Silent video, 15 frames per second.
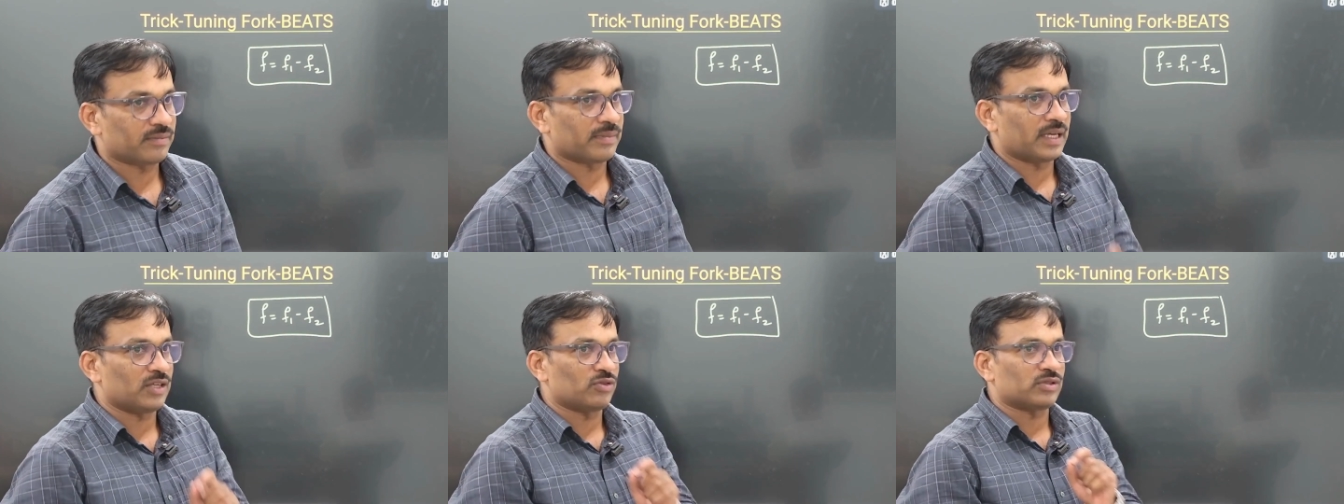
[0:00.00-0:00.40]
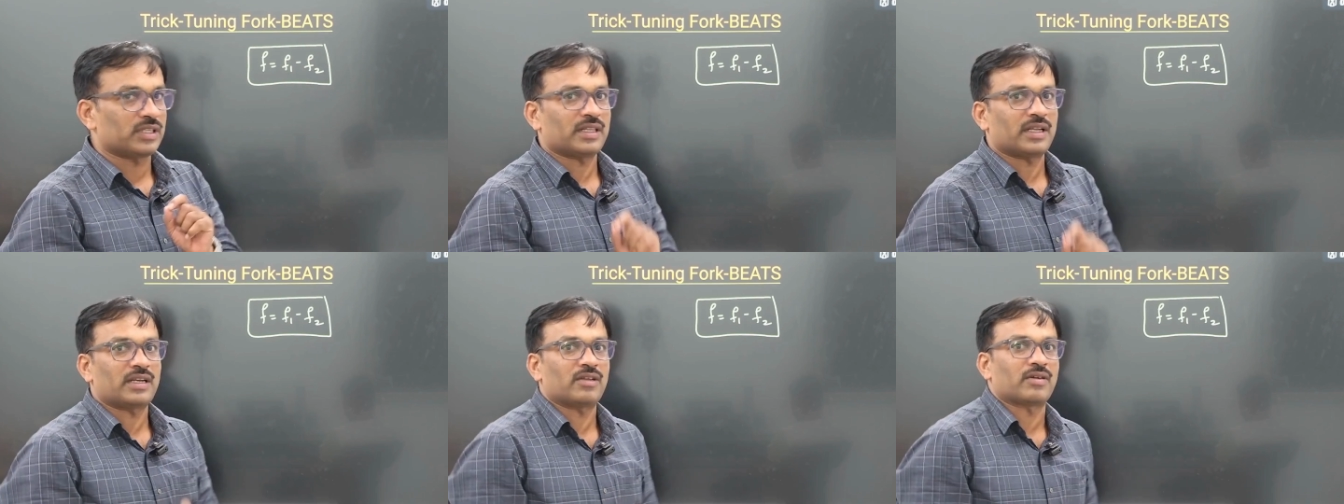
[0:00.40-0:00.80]
By
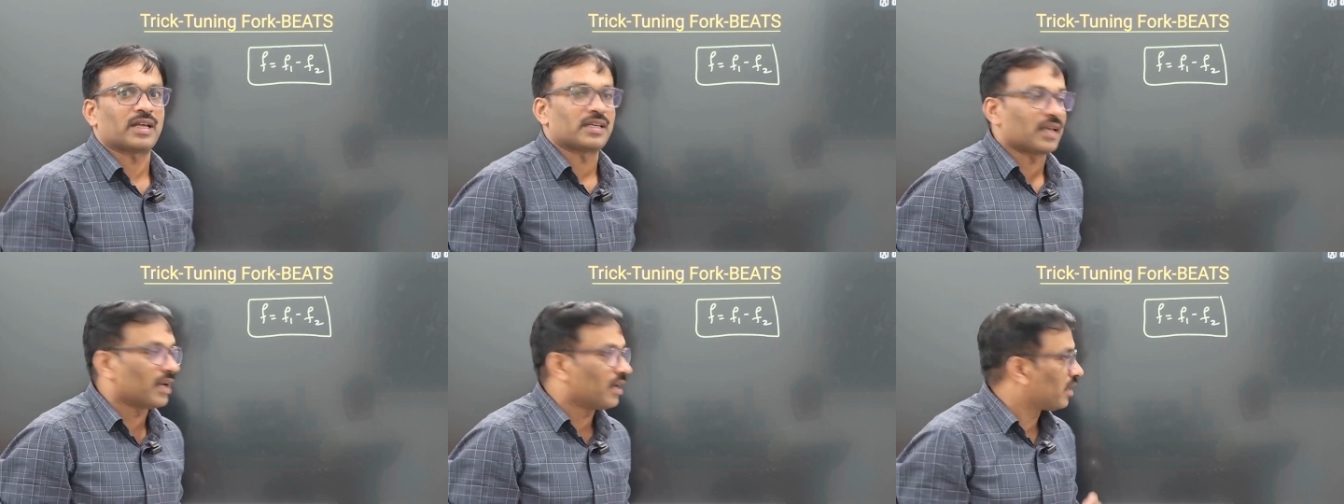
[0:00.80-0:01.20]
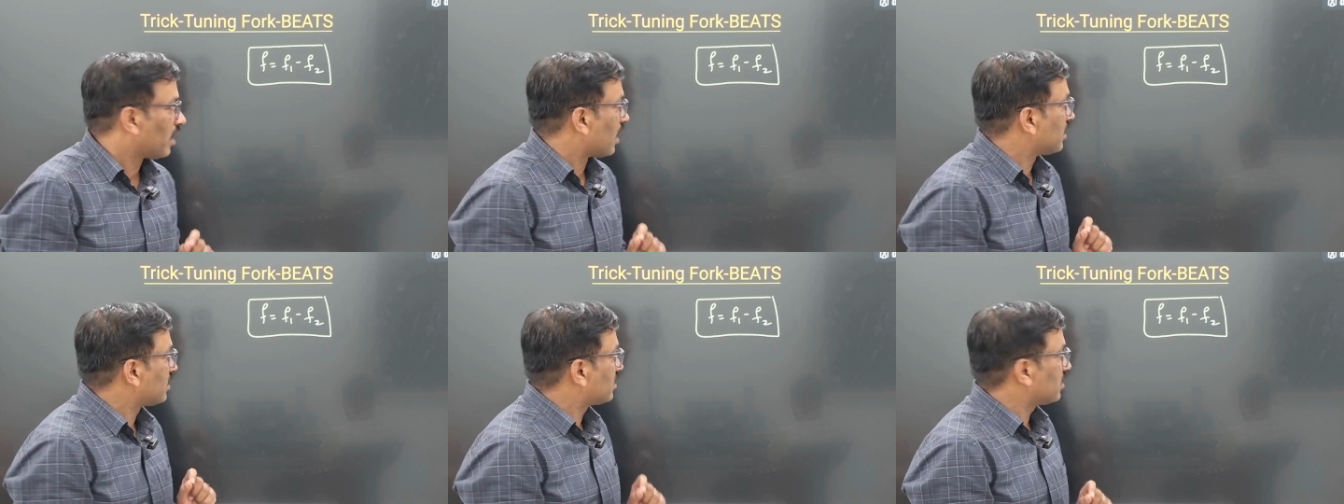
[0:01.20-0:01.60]
using that, you can tell the
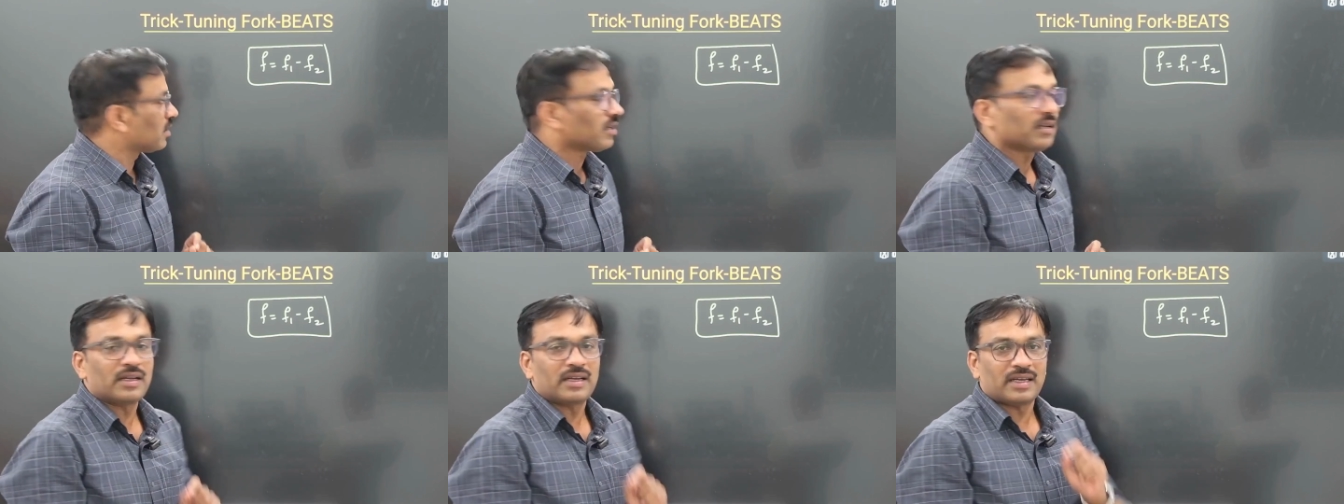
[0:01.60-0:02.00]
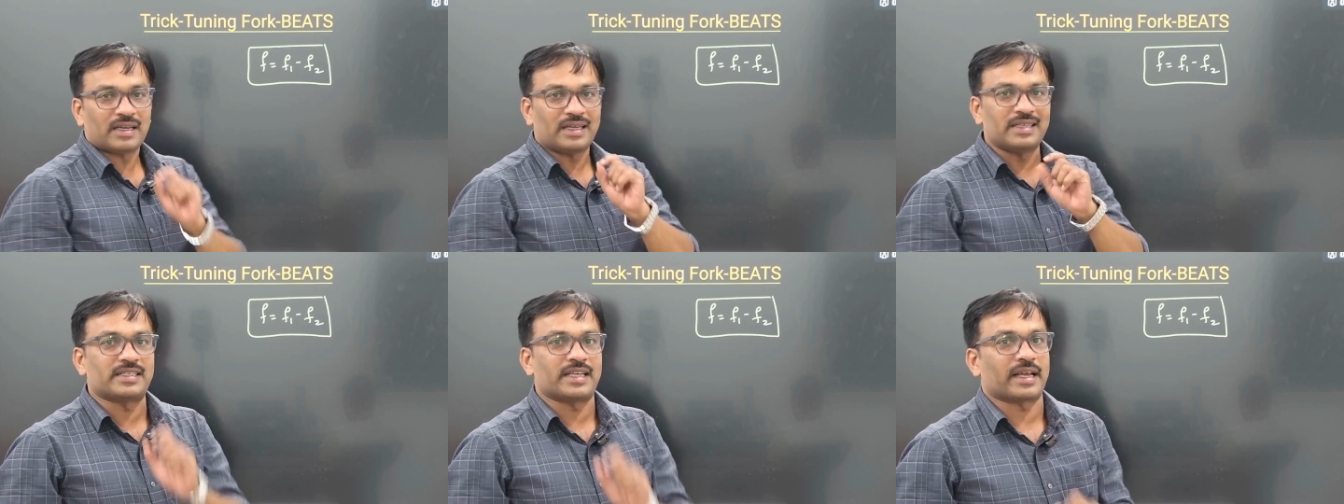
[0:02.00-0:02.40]
answer
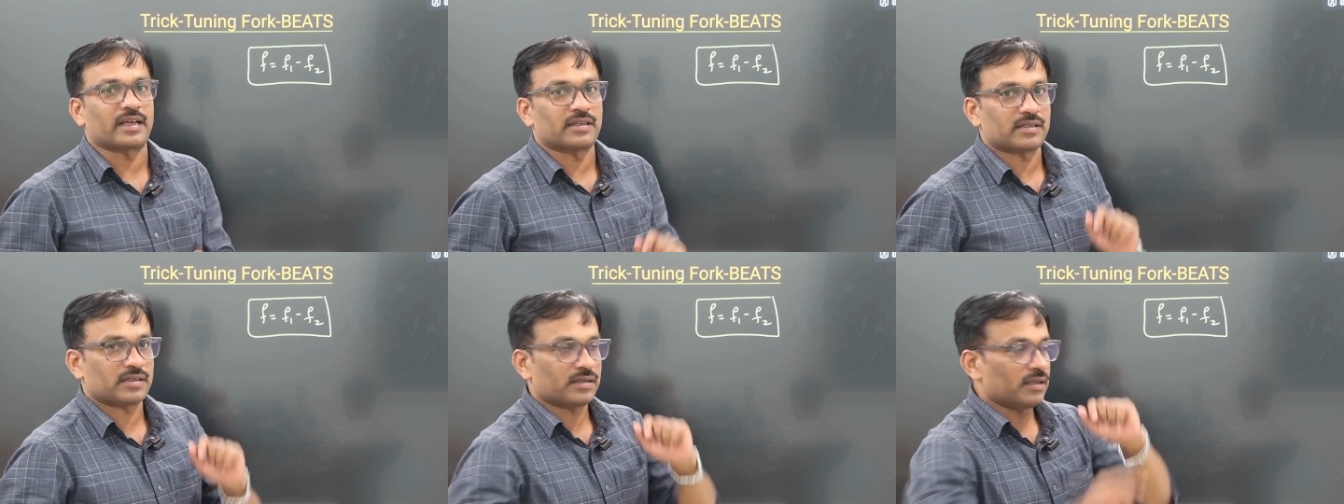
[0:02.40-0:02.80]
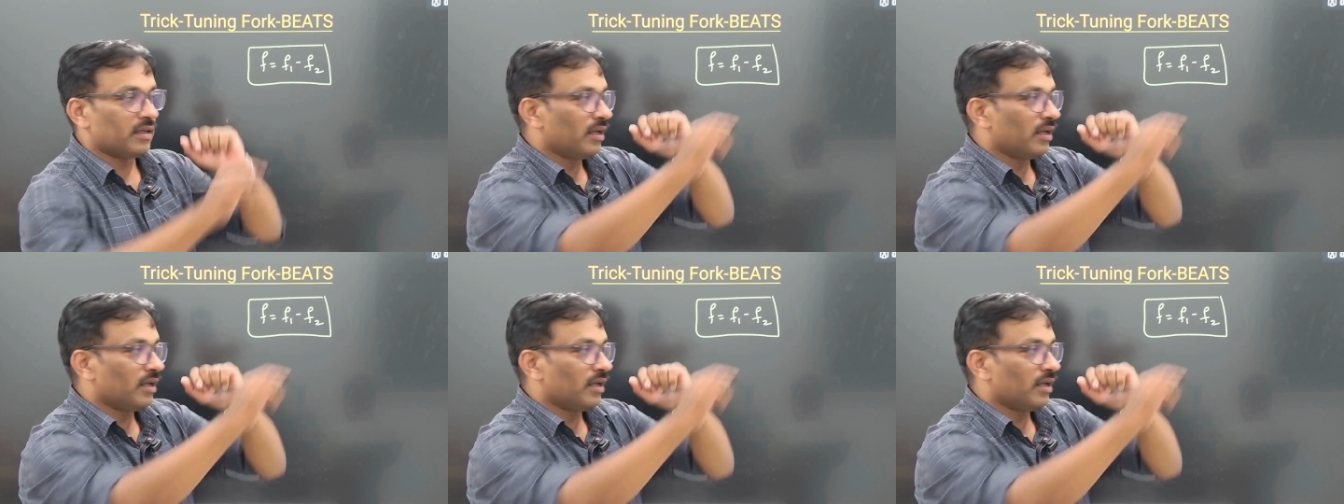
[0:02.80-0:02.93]
in seconds.